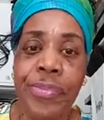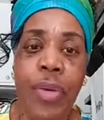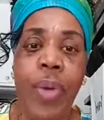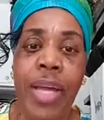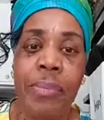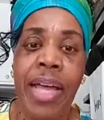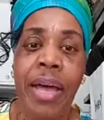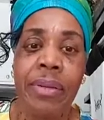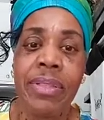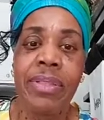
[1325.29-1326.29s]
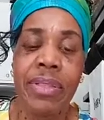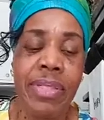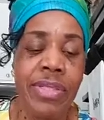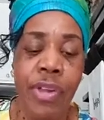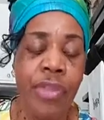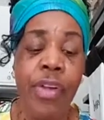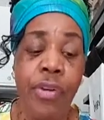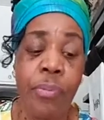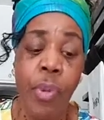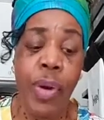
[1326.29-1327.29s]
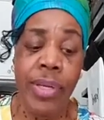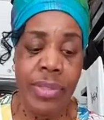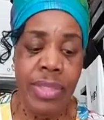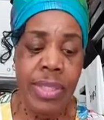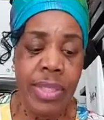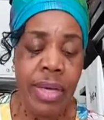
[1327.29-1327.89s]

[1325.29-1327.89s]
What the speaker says: Write them down, because they're important.